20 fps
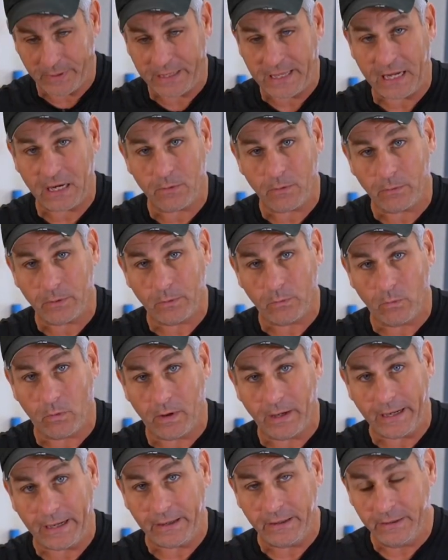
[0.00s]
get it where we
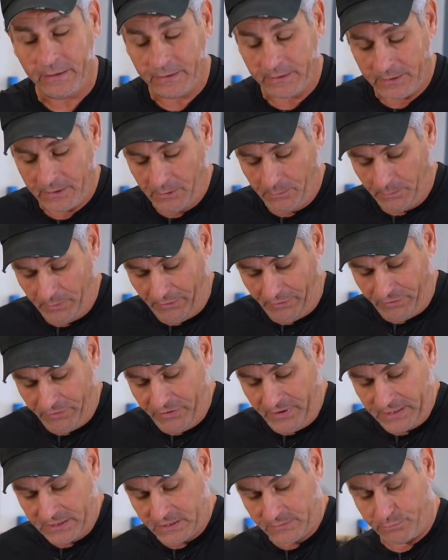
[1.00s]
want it. But
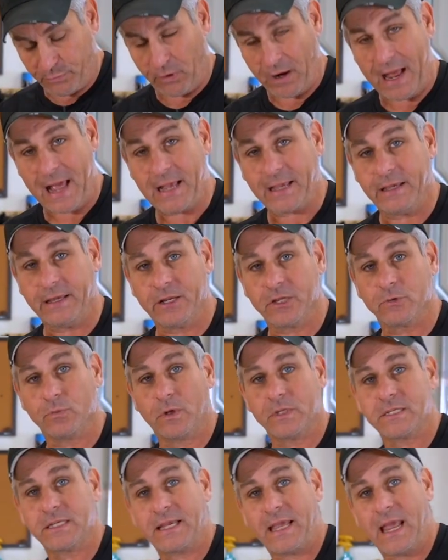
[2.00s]
this bracket is
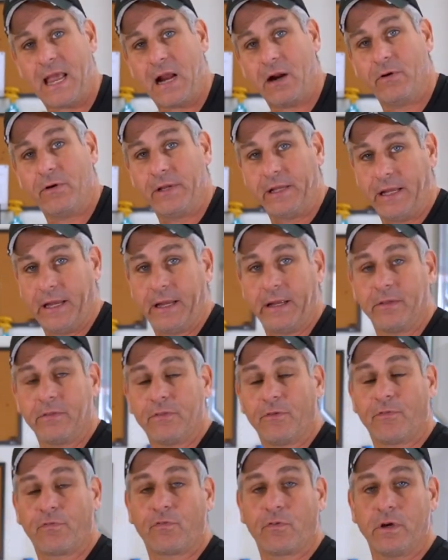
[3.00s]
what's carrying
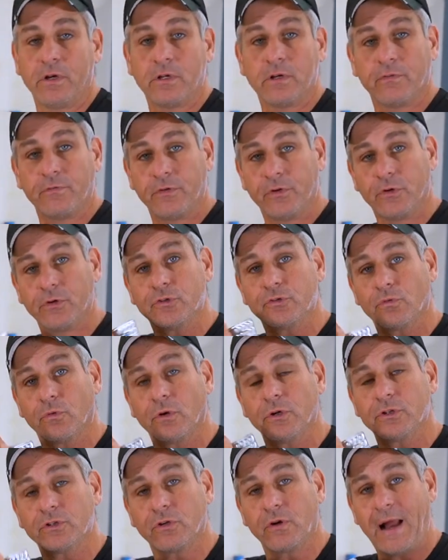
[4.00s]
the front of your
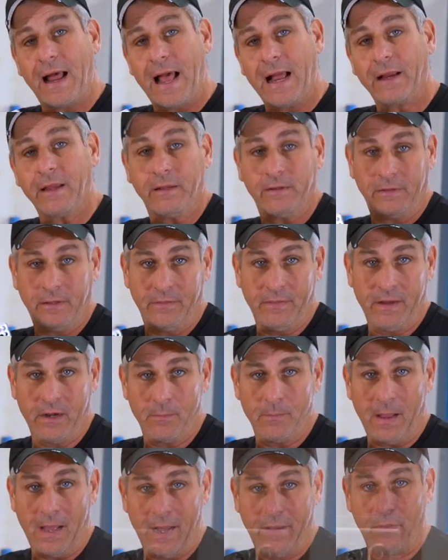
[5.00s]
drawer track, and
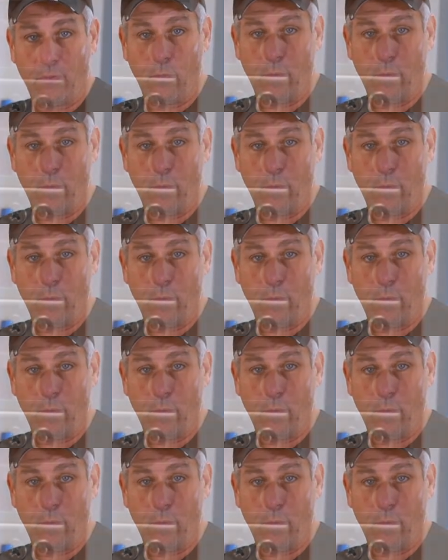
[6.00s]
thereby the